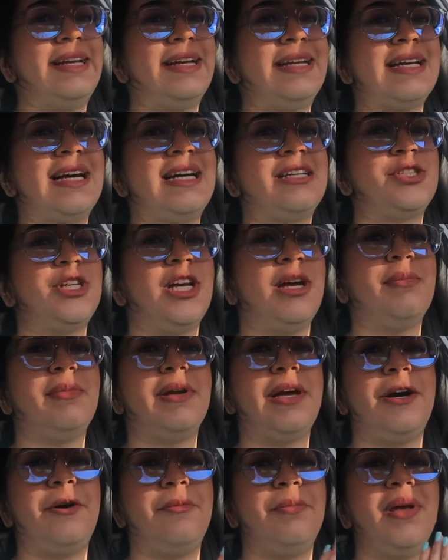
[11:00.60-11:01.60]
a dash cam
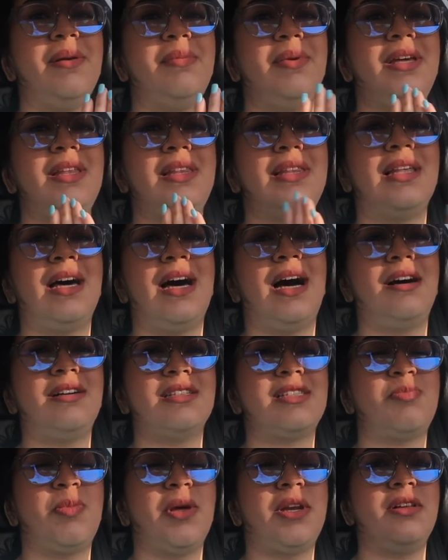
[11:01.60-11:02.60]
now. Maybe I'll
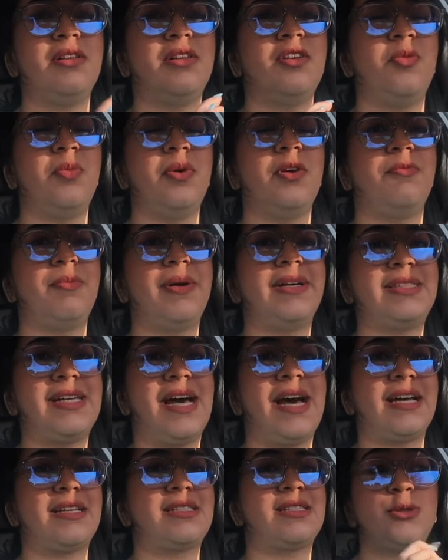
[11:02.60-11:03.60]
spend a little bit of my
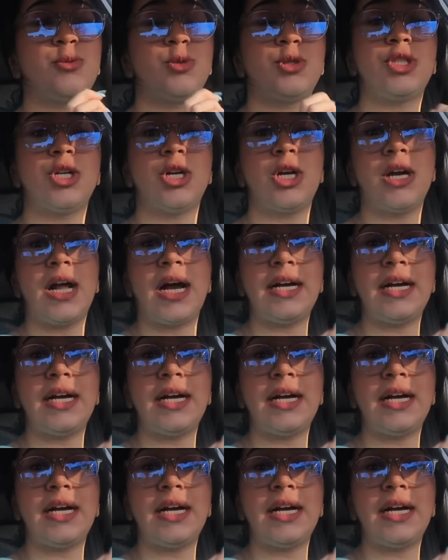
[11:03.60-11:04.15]
tax return.